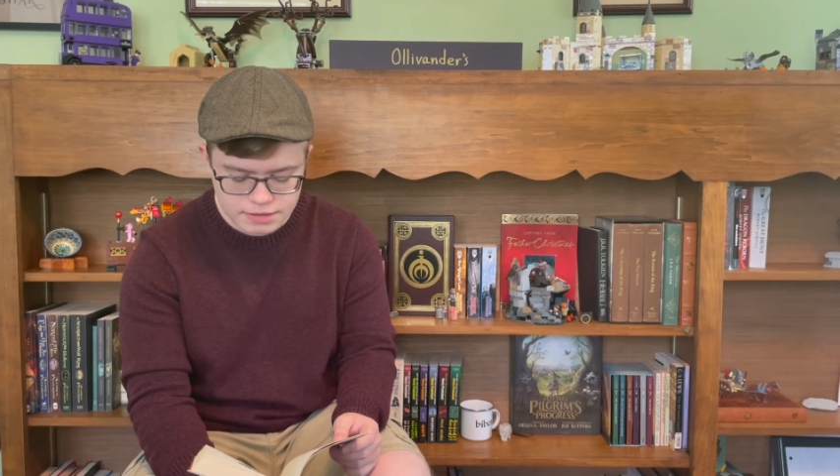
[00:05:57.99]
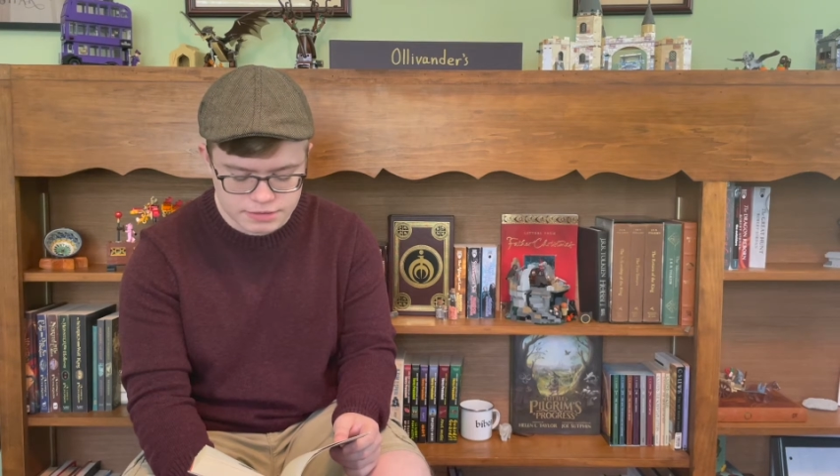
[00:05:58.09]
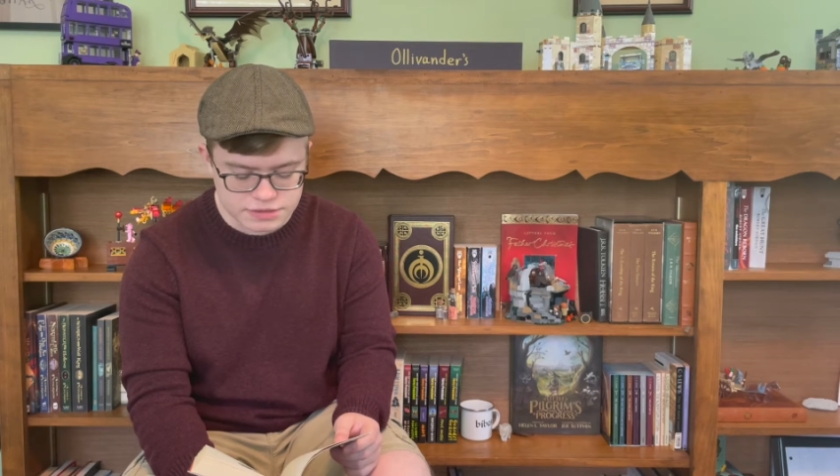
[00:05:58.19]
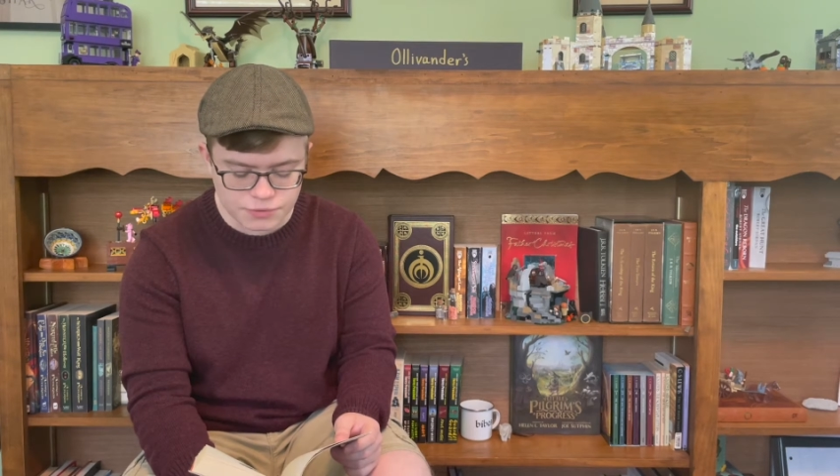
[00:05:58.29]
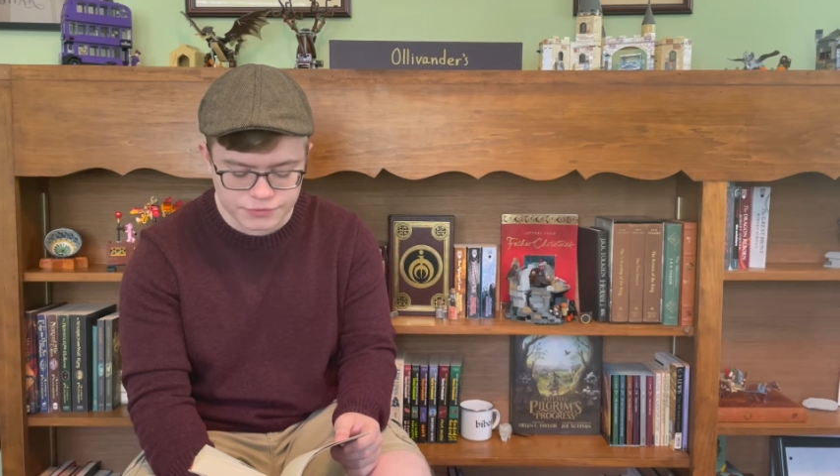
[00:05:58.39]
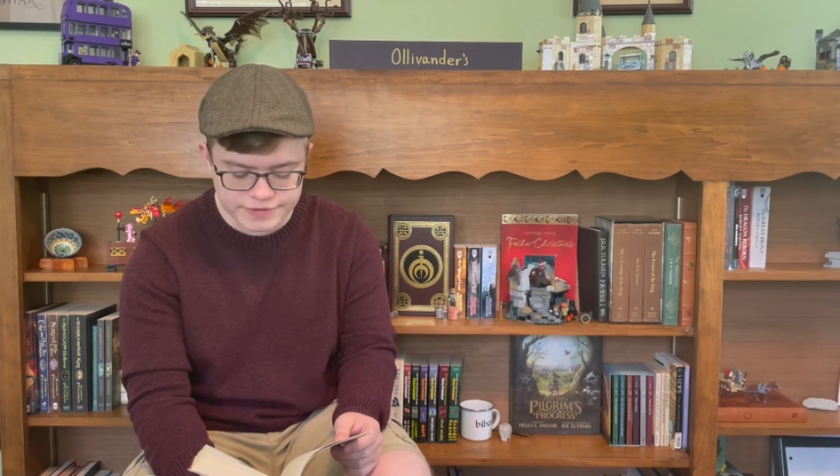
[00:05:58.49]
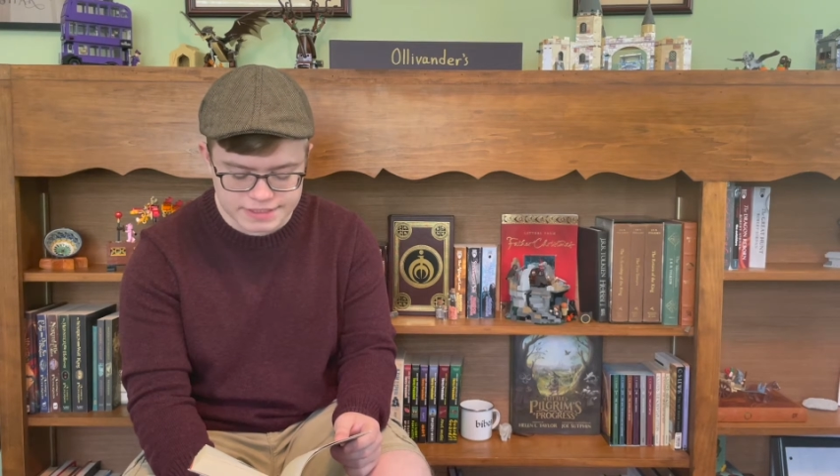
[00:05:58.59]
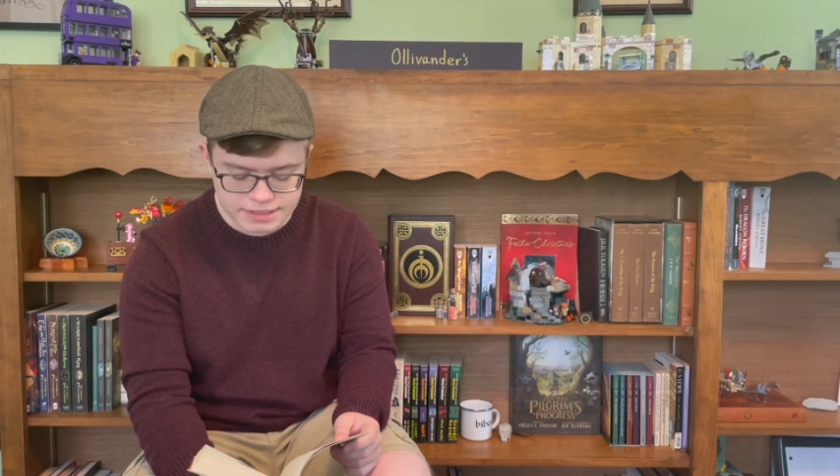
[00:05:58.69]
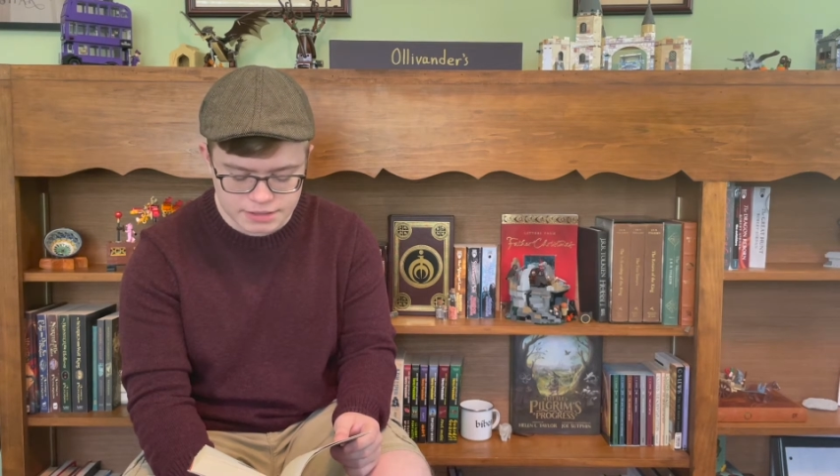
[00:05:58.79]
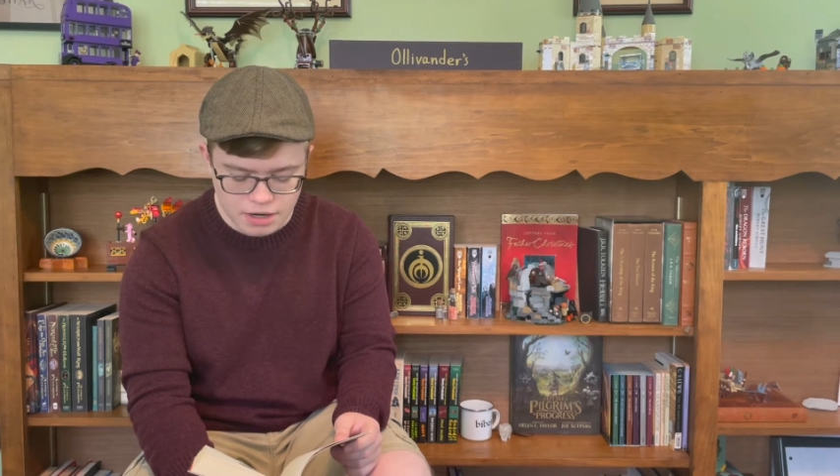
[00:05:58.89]
the
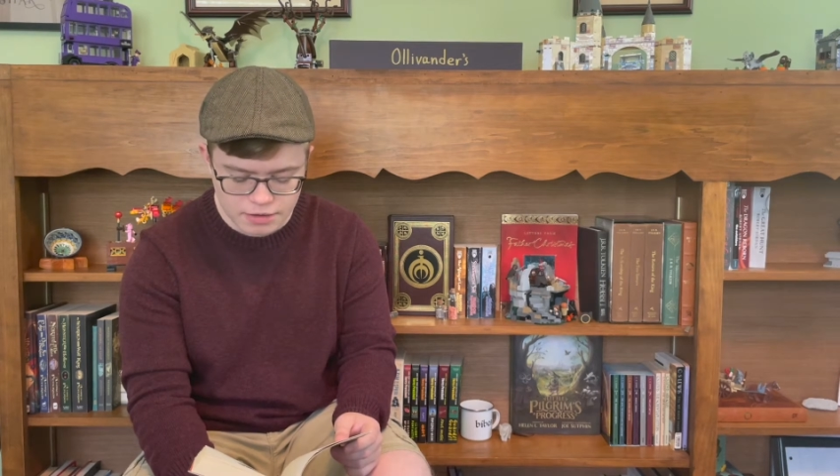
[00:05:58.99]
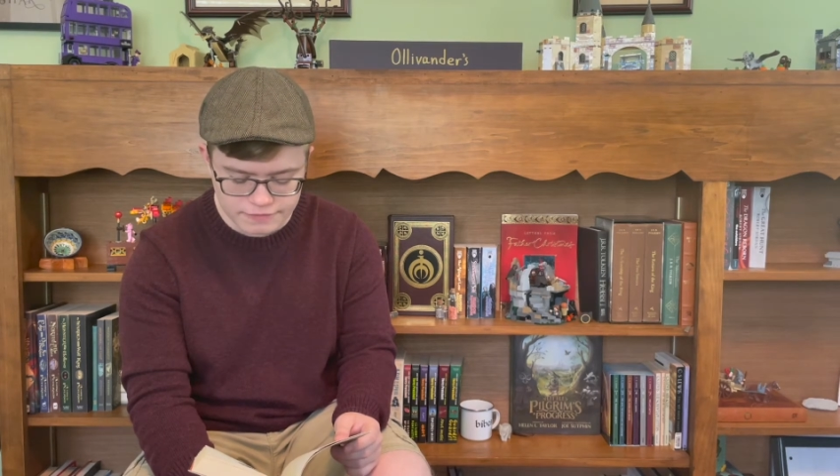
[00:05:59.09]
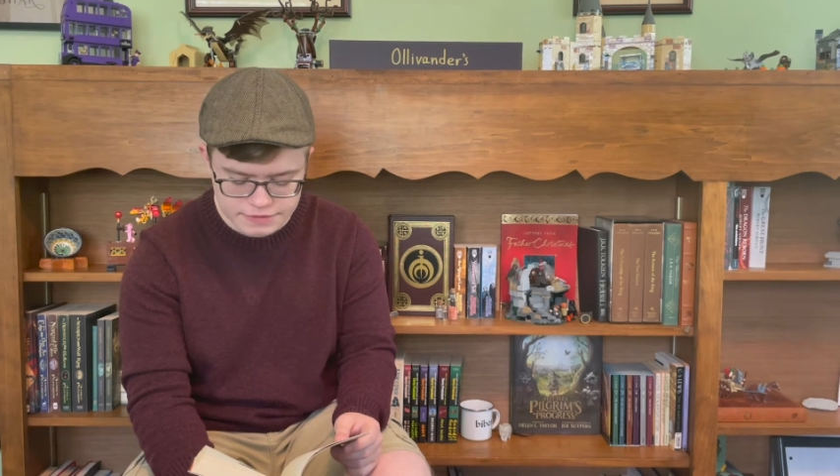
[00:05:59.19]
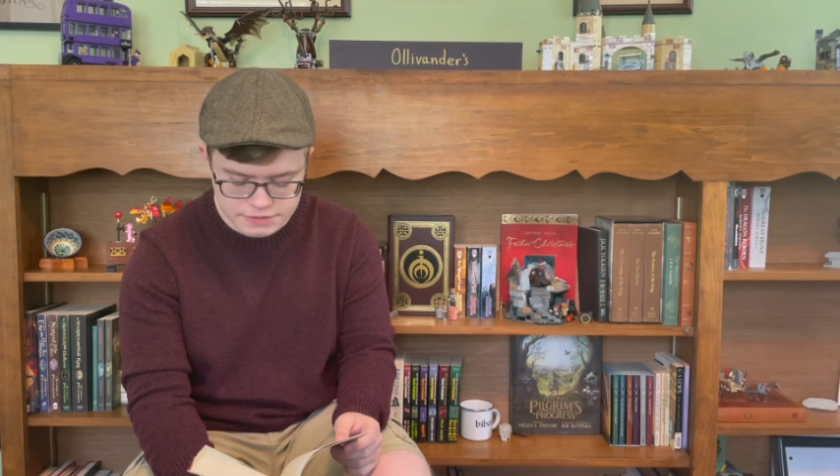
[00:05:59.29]
solstice into harvest,